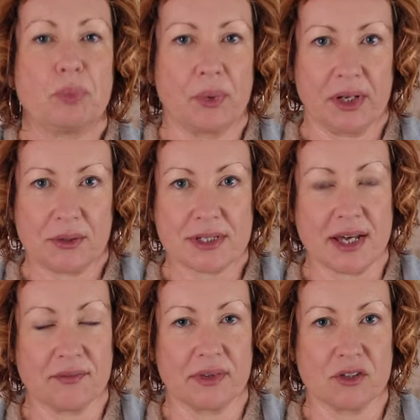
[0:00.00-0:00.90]
putting
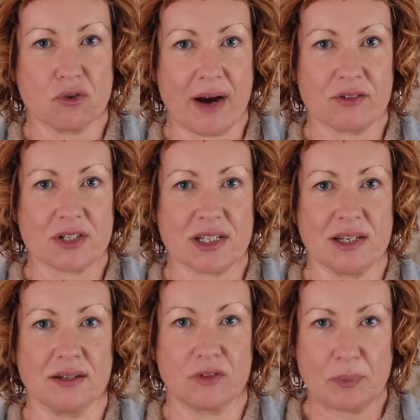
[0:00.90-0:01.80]
yourself in the driver's
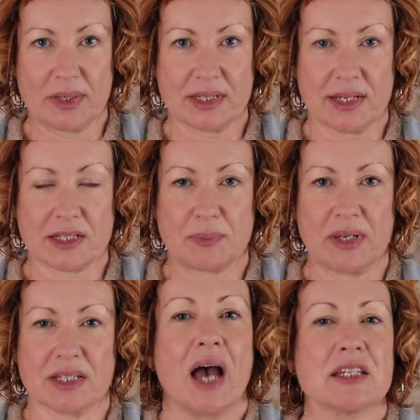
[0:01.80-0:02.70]
seat of your business.
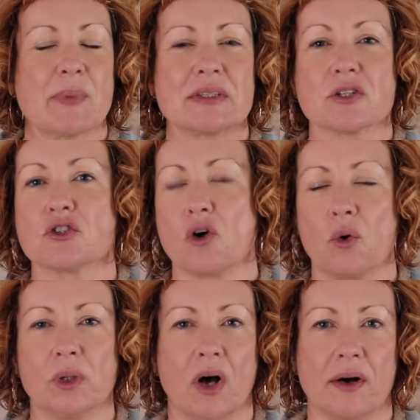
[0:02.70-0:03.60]
Because I spent
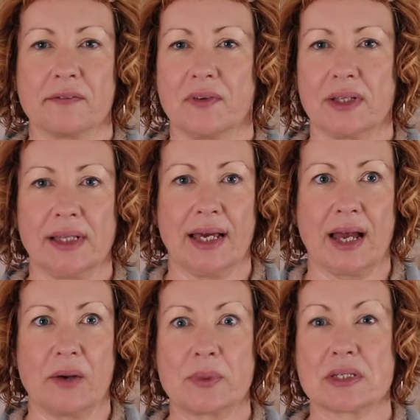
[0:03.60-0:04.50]
so long feeling like
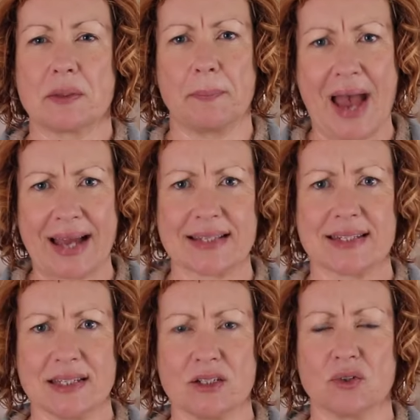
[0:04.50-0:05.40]
I was the
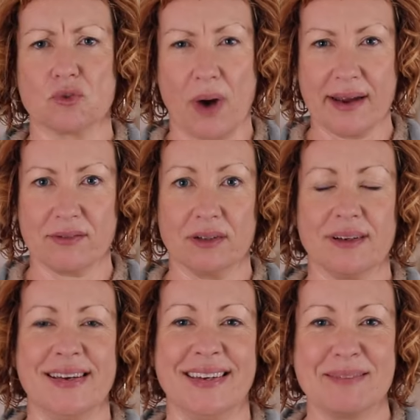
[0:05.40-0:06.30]
backseat
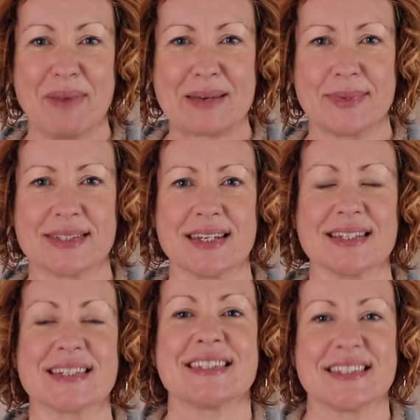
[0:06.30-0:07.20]
driver in my
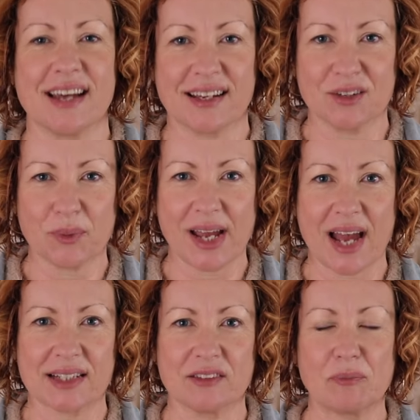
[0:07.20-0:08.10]
business, stuck in
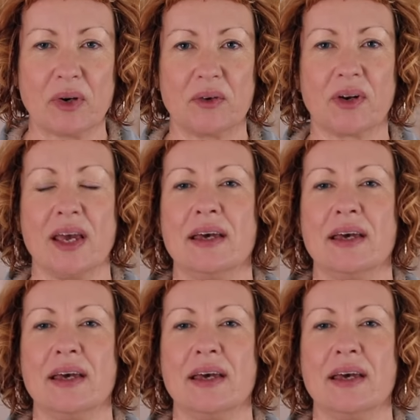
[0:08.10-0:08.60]
reactive mode,